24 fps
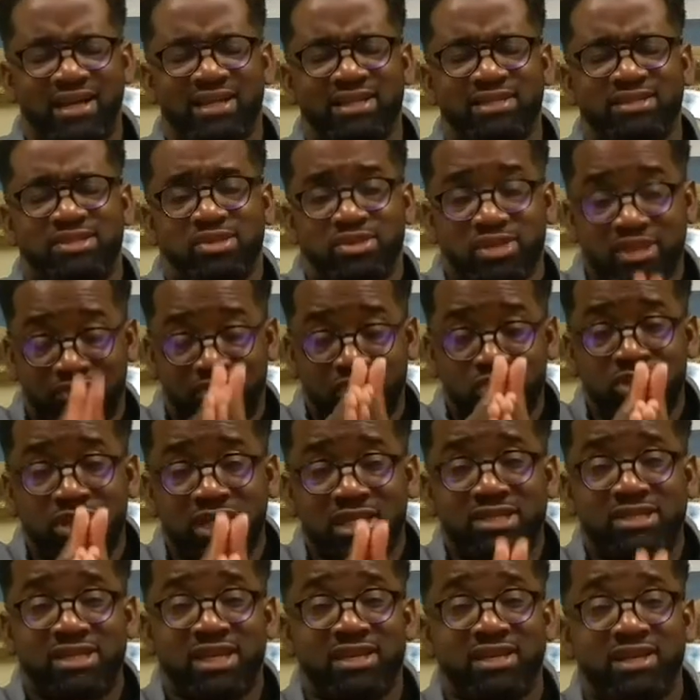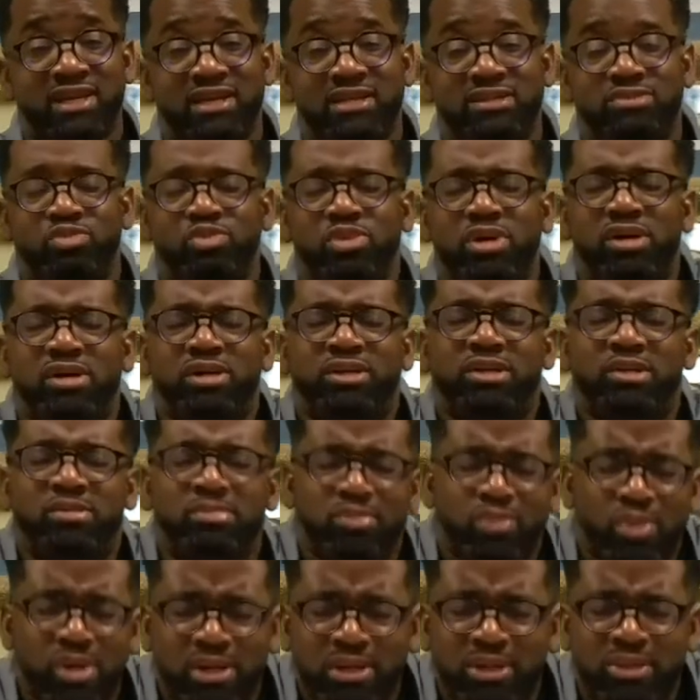And so if you did say yes, welcome,
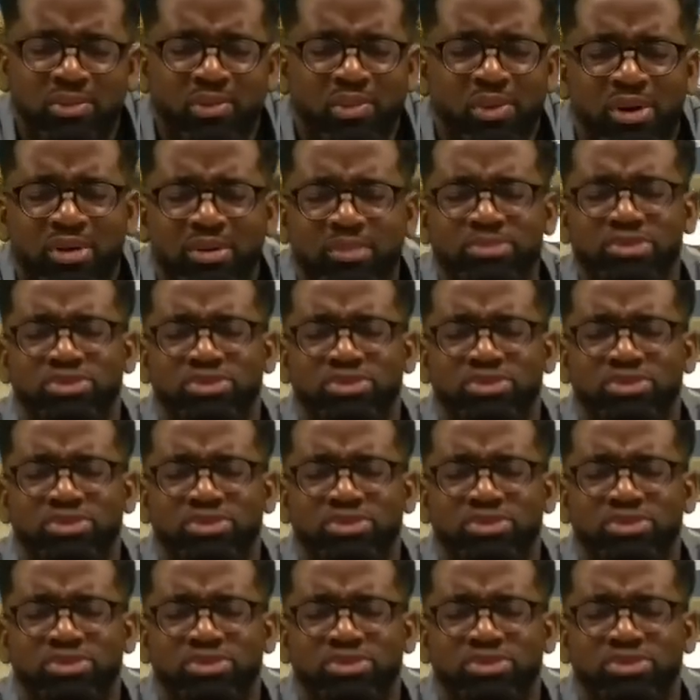welcome, welcome.